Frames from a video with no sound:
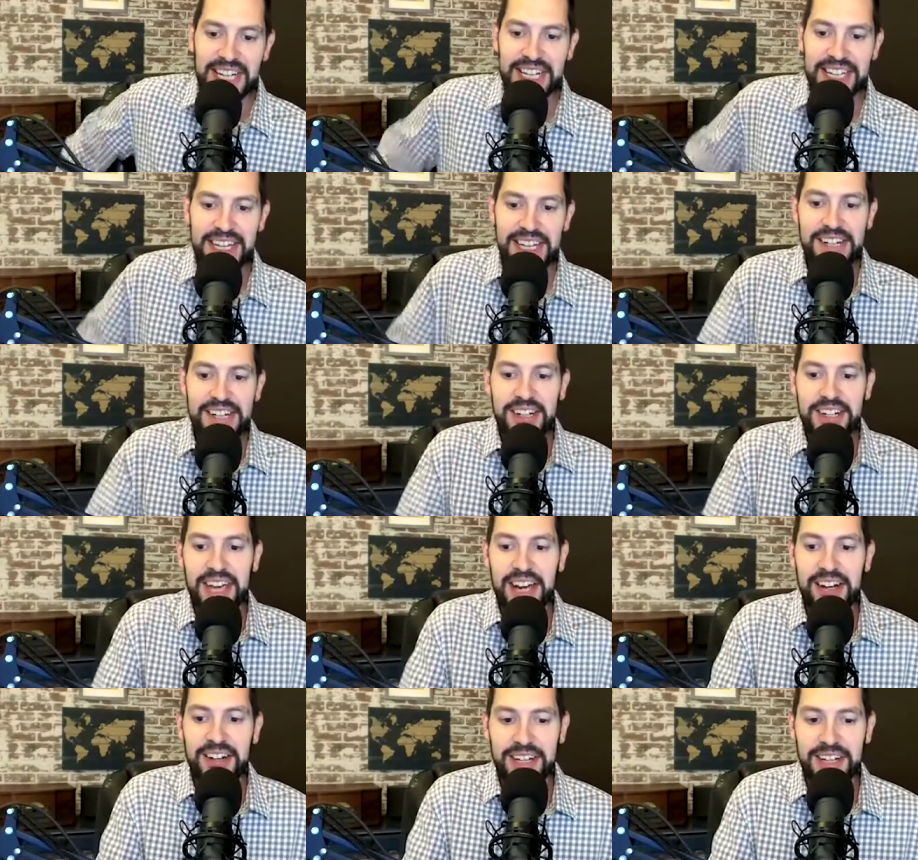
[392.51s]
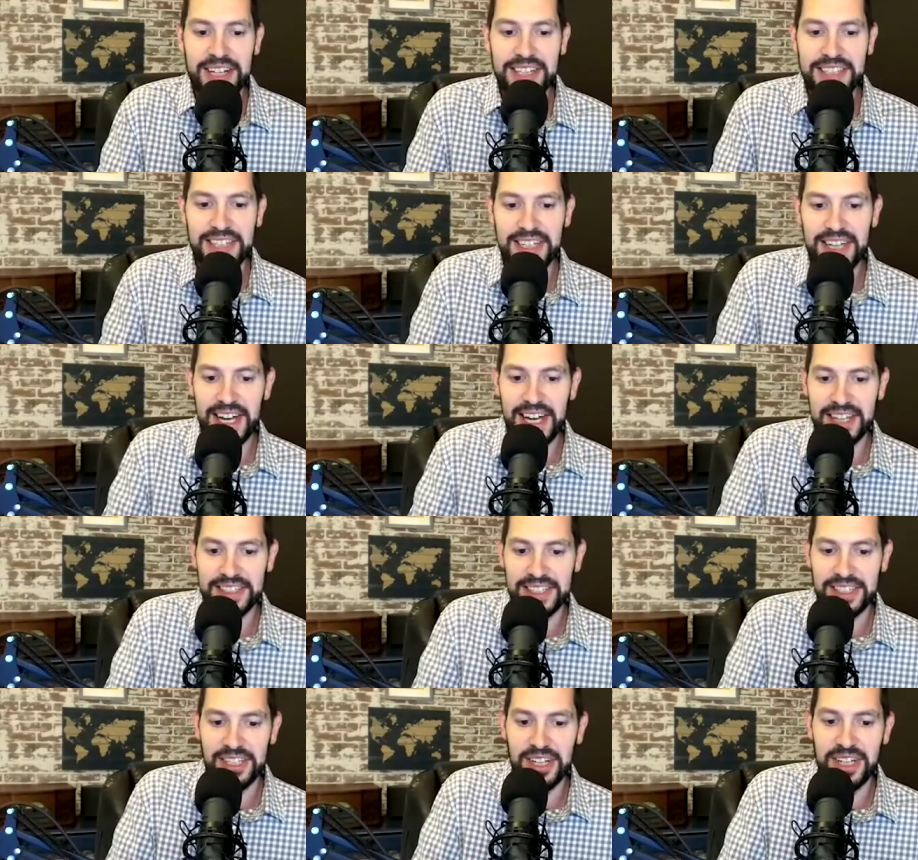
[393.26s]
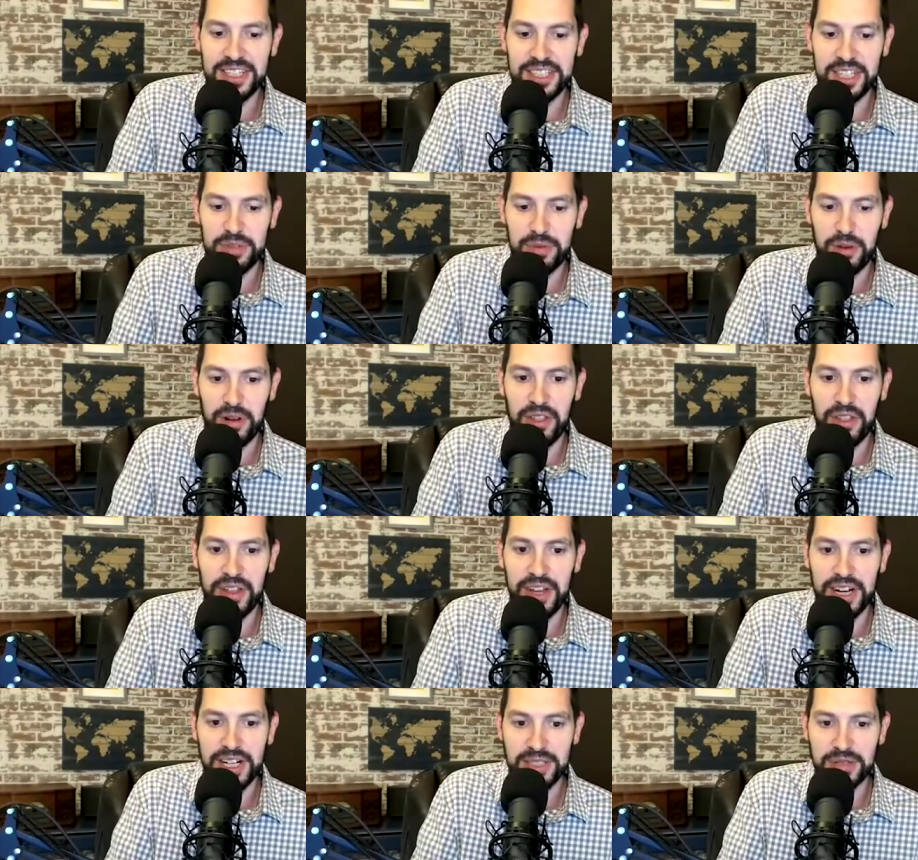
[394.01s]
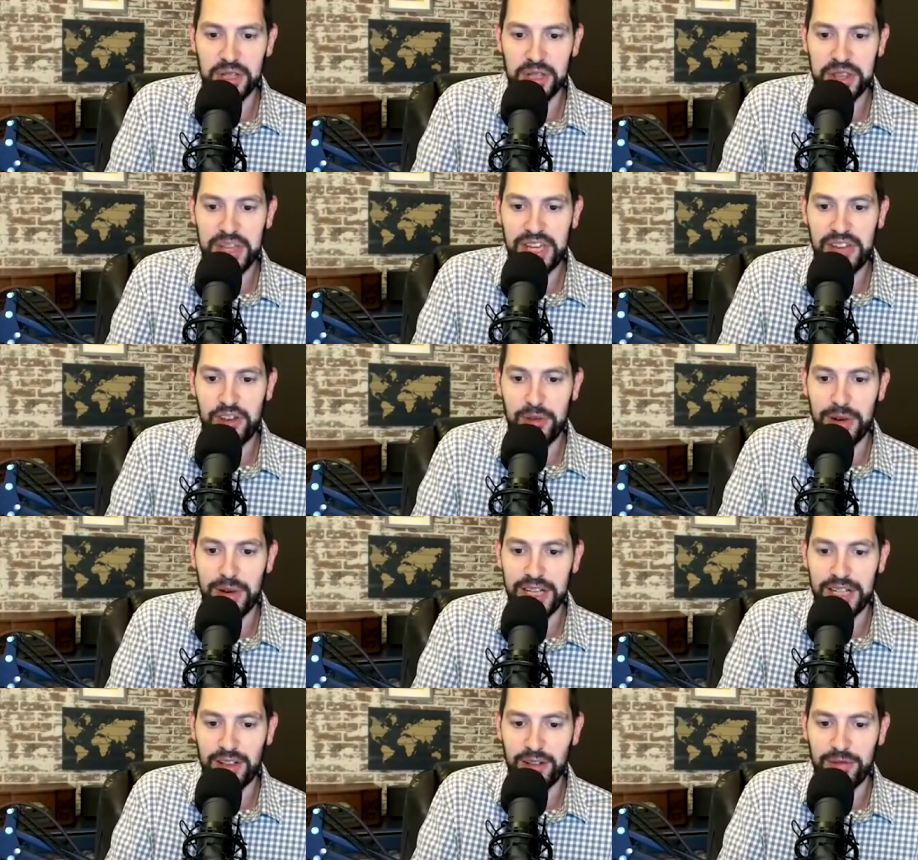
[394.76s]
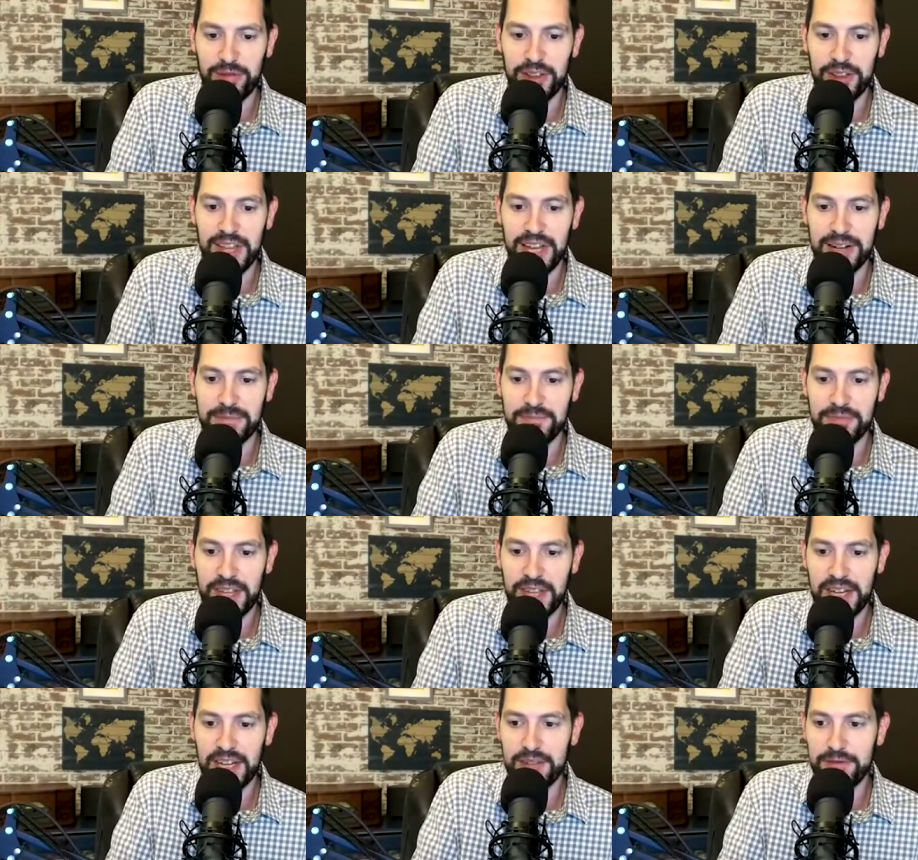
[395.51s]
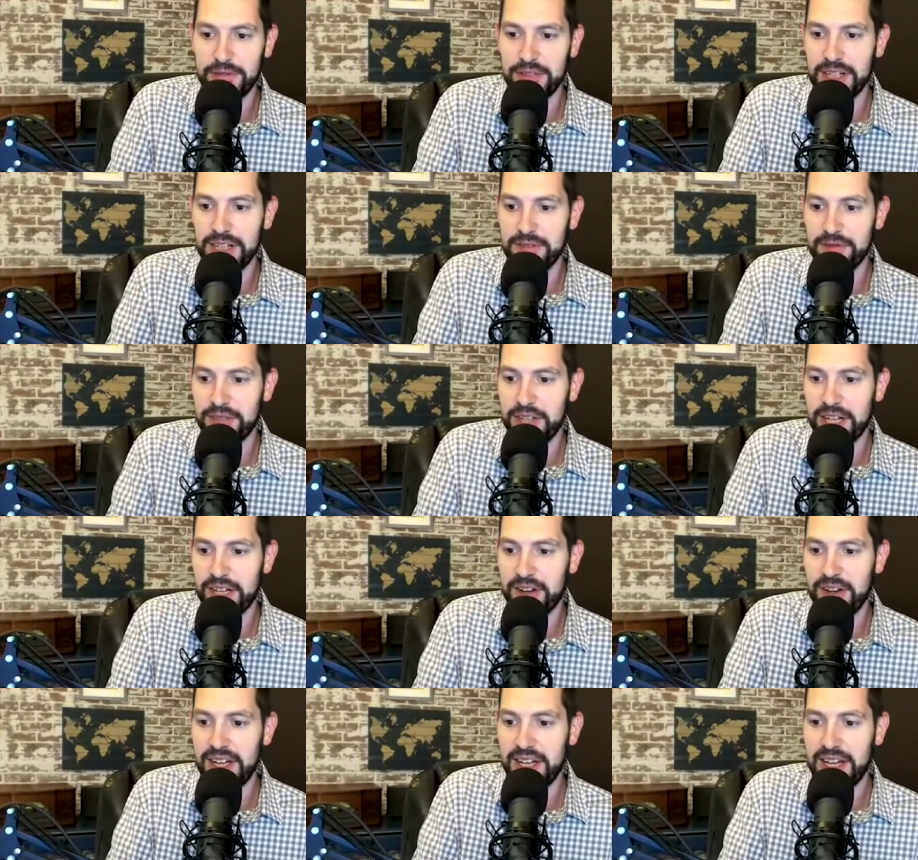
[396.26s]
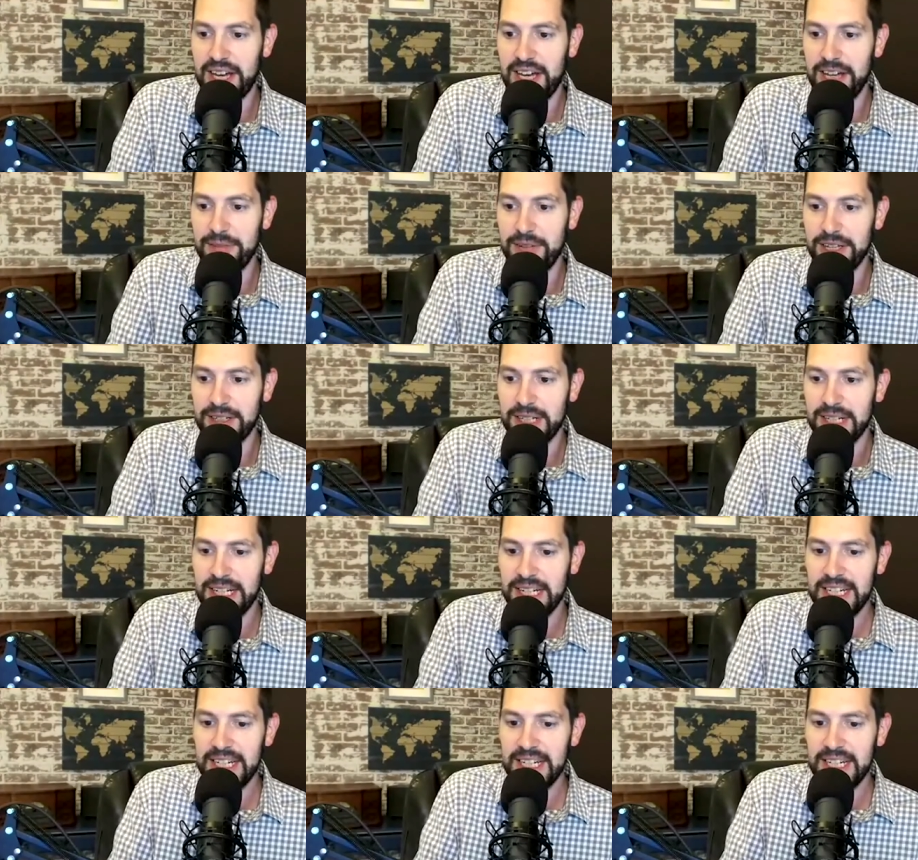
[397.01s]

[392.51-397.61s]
They don't care who gets in the house as long as it's one of theirs. Well, thank you, Michael, for that great comment.